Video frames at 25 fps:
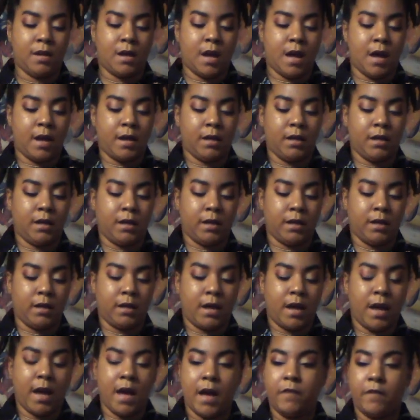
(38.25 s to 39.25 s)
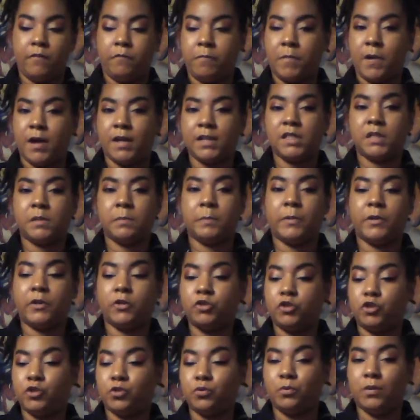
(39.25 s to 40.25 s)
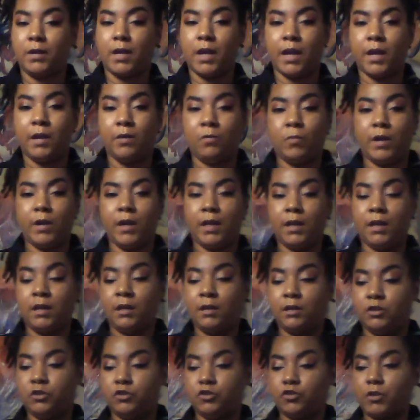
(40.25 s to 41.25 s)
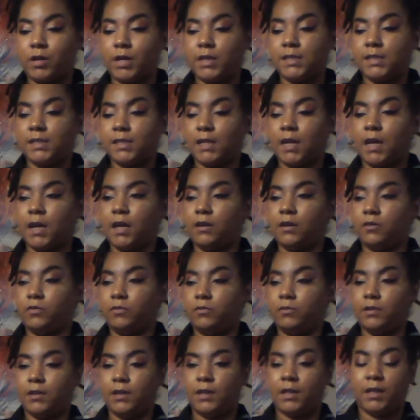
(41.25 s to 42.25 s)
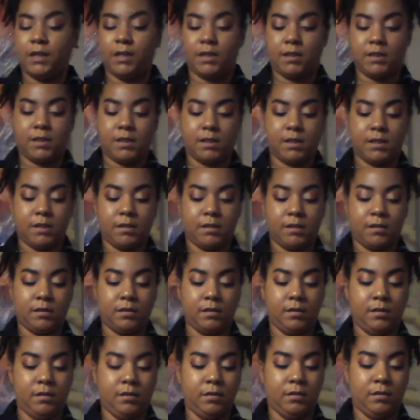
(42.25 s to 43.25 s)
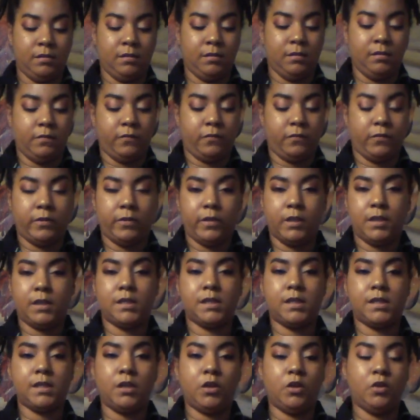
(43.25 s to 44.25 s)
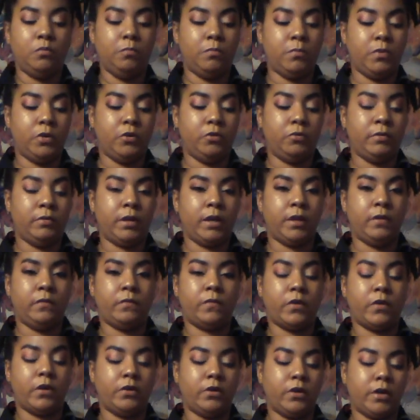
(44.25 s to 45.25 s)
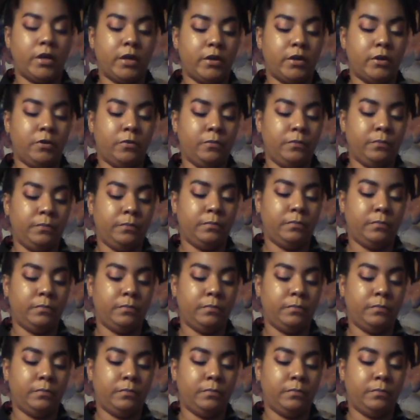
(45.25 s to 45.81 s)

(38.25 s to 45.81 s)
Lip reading: I have my spiritual gateway dress candle lit for this new moon in Virgo.